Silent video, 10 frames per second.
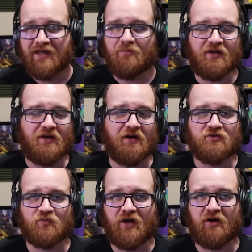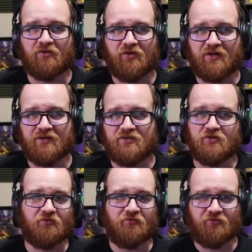because we are looking
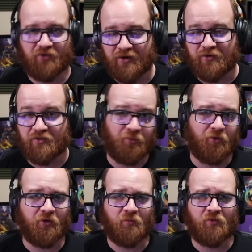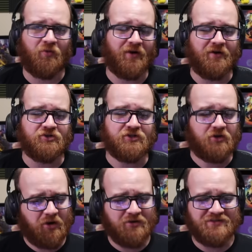to flood the board with 1 energy
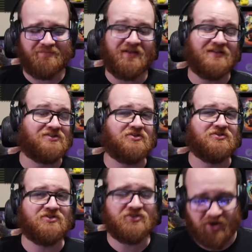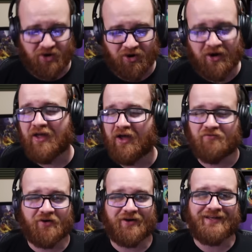cards, that makes Khazar a
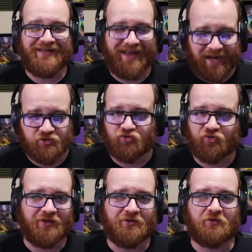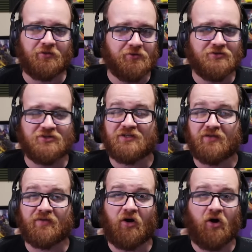very natural inclusion,
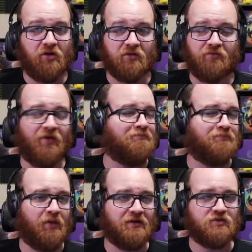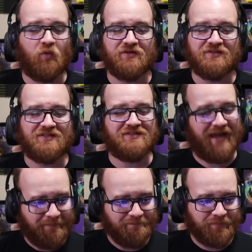giving all of them +1 stat.